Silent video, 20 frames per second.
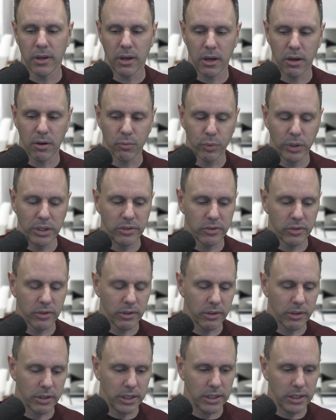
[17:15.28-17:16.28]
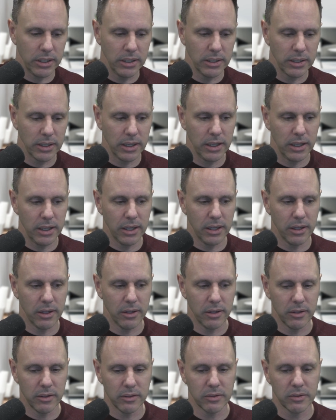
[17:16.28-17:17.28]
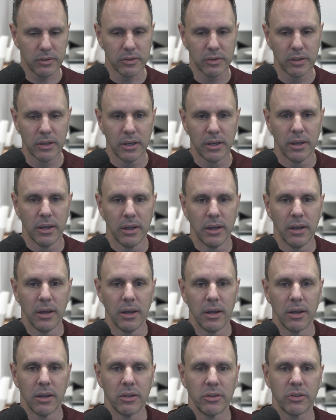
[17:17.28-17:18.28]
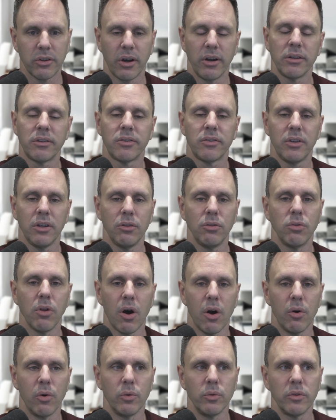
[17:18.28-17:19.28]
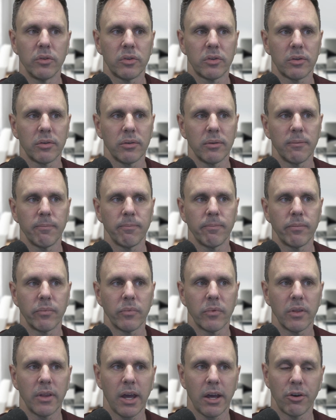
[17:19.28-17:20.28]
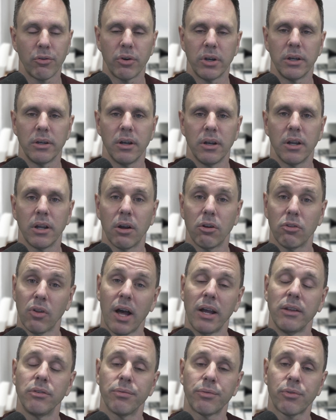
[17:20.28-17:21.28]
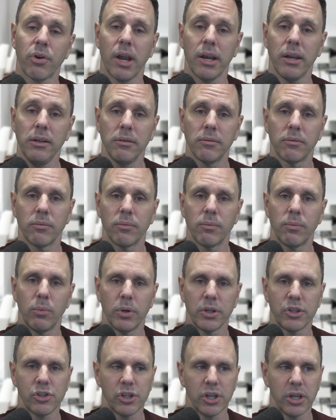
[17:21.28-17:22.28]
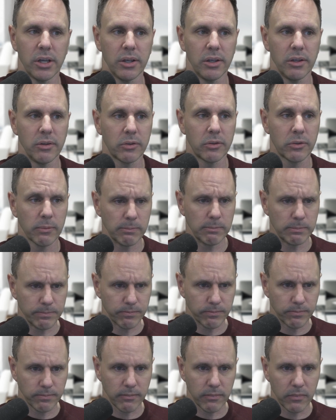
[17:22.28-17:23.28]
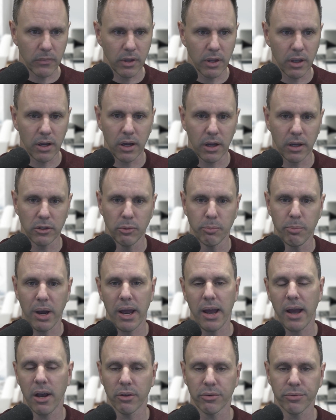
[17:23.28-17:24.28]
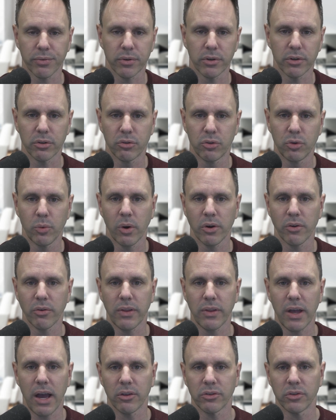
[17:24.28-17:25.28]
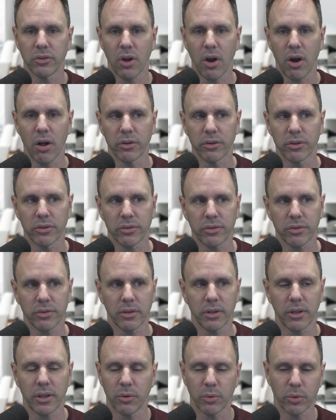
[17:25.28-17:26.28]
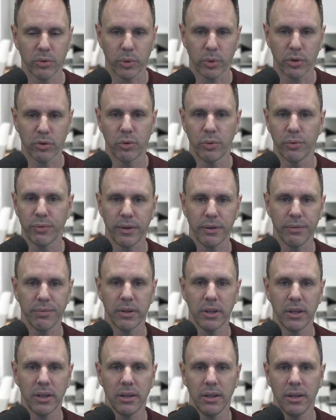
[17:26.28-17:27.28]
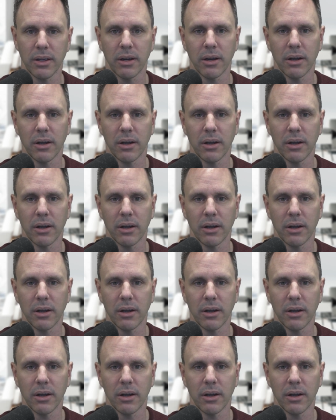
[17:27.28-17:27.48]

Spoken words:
recently is starting to see loans that are in lines of credit, which is you buy a house for $200,000 and it was worth $250,000,